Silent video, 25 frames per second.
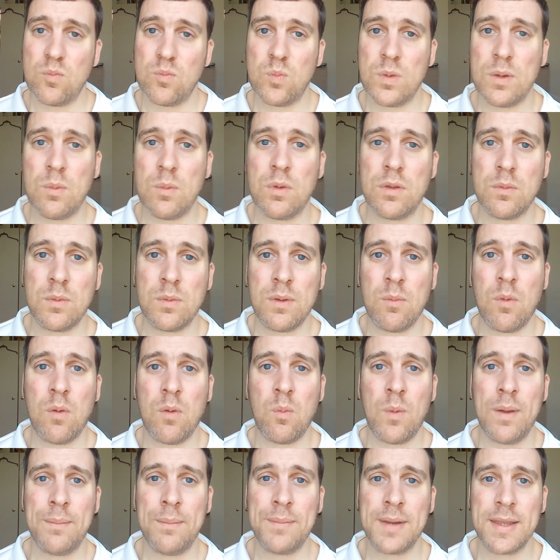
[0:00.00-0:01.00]
we
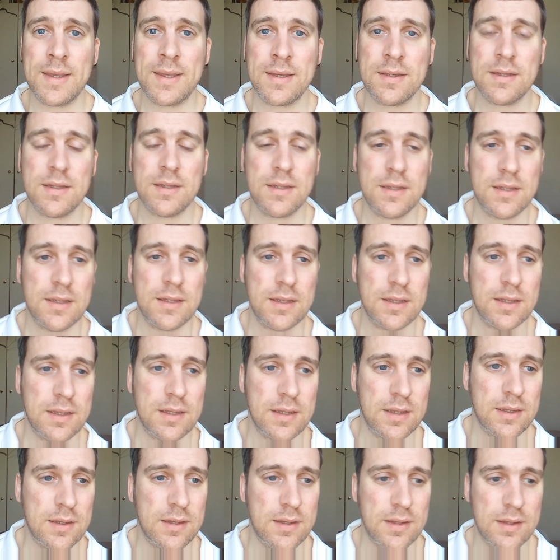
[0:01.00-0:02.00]
want Wembley.
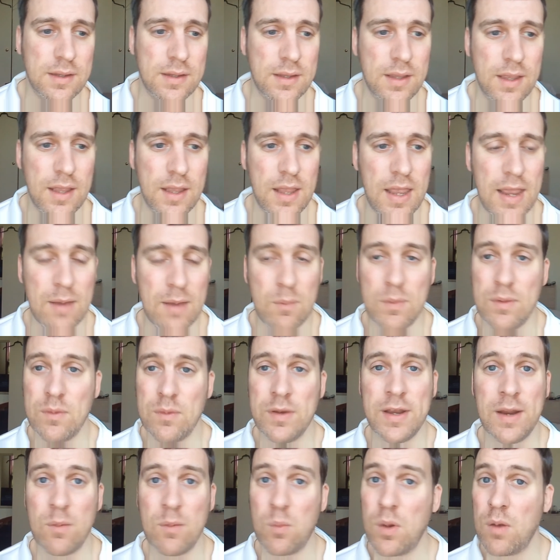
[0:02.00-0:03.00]
And
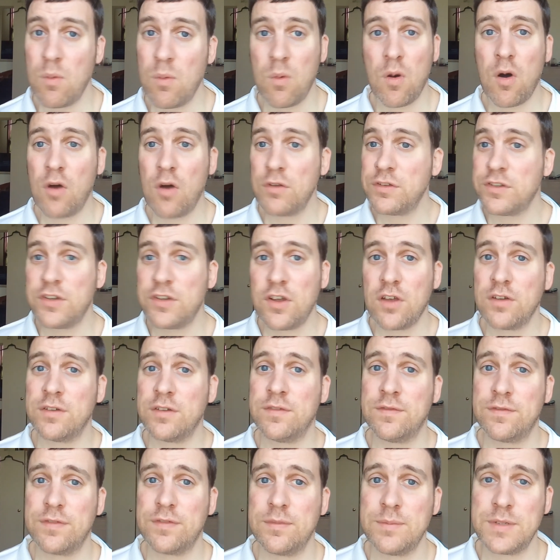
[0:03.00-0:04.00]
we were odds
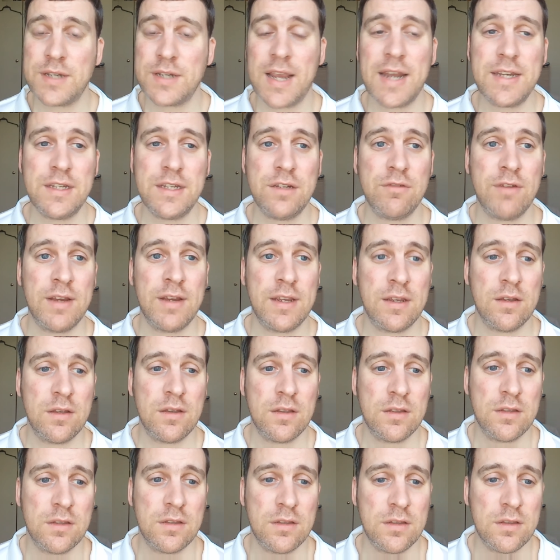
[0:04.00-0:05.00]
on from January
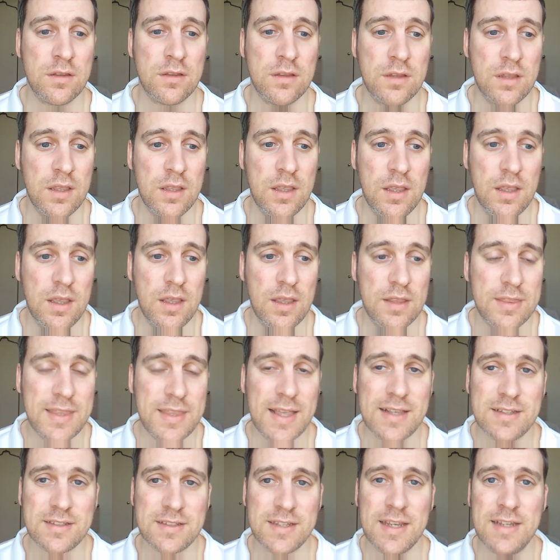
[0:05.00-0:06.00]

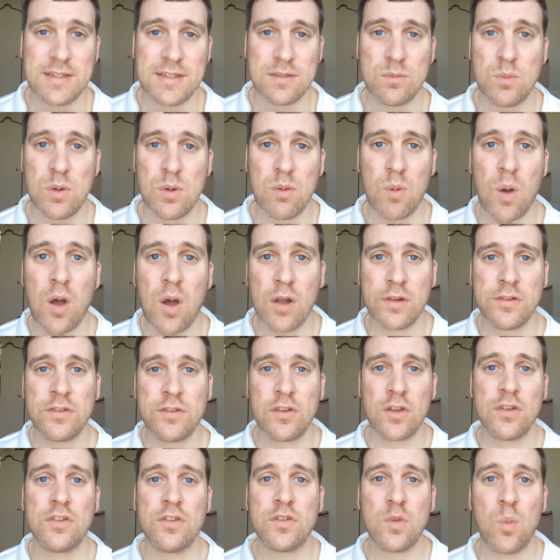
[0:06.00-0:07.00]
that season. We were odds
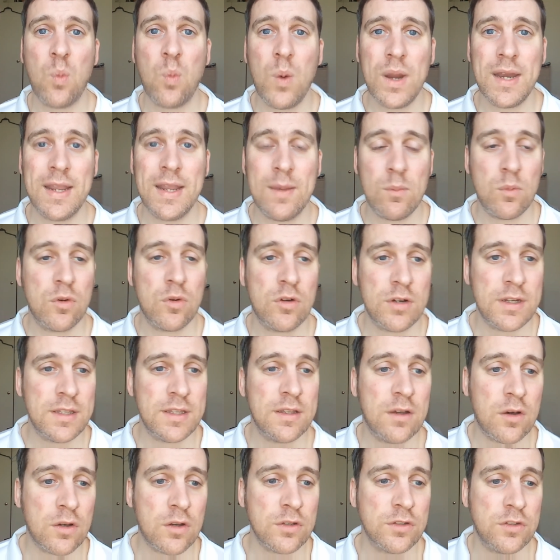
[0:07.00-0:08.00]
on to win it. We're
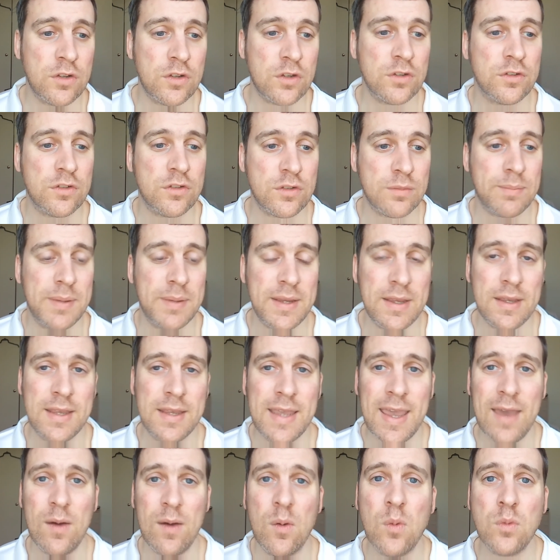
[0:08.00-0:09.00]
in odds on to be
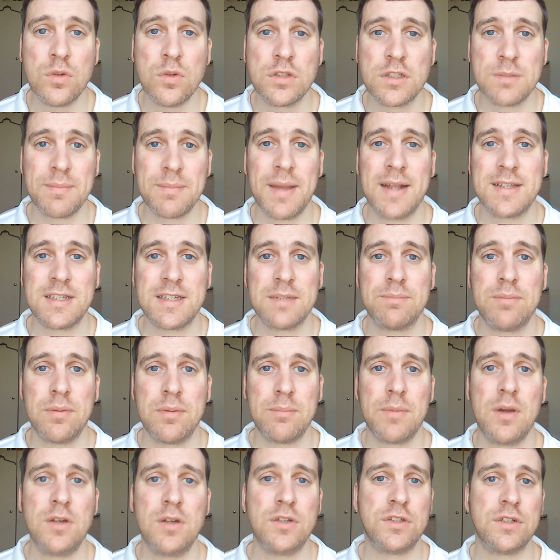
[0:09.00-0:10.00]
get automatic
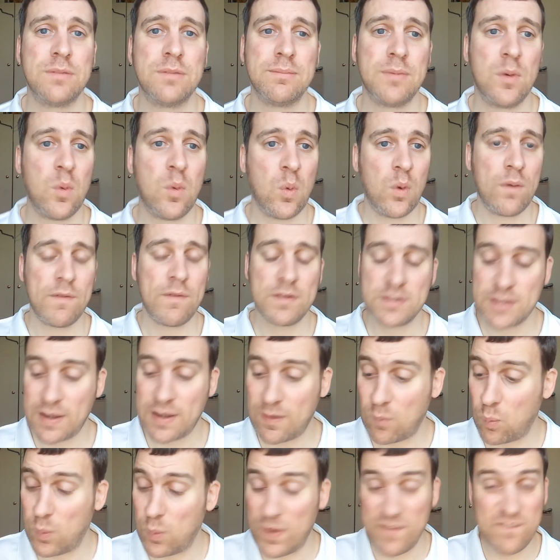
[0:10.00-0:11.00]
promotion. But all of a
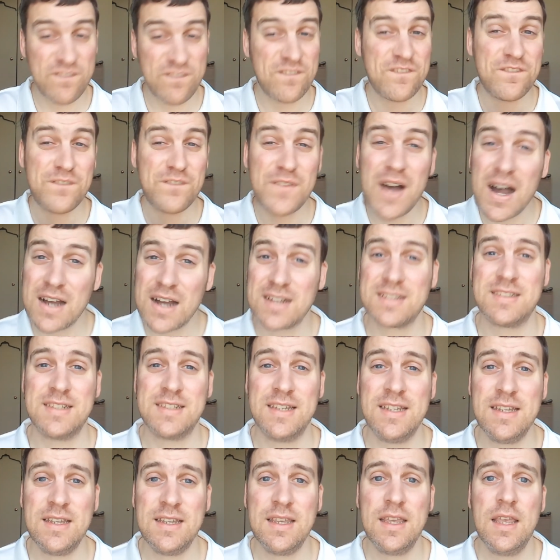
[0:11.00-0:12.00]
sudden, we fucked
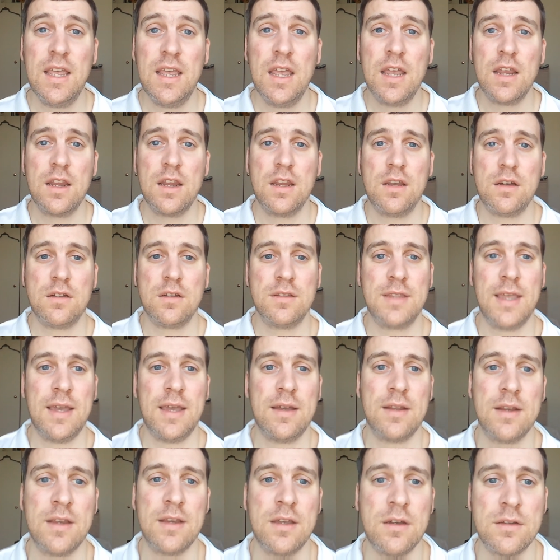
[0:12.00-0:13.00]
it, got
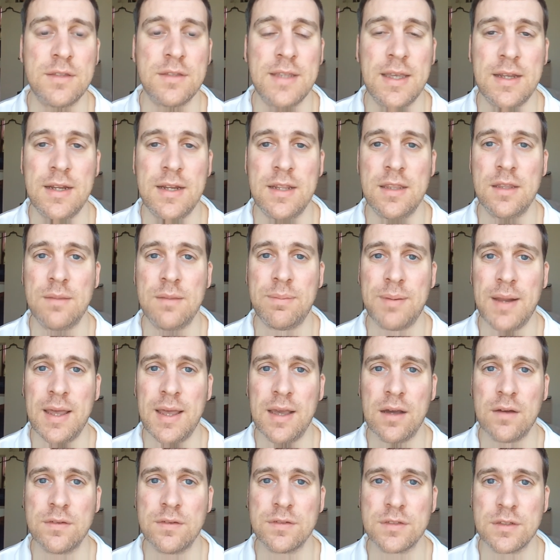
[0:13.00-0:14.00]
down into the
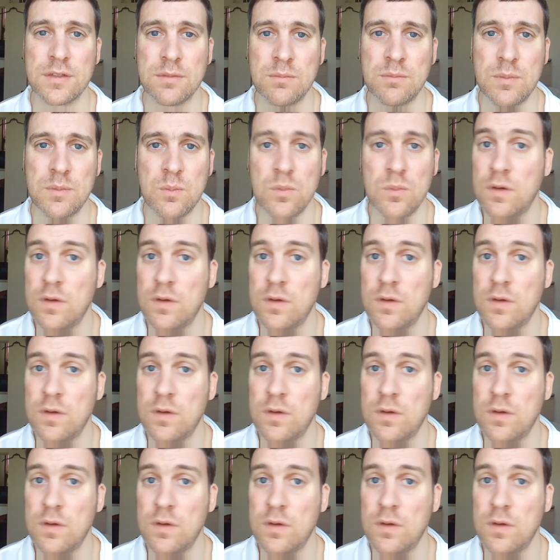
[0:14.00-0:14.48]
playoffs, and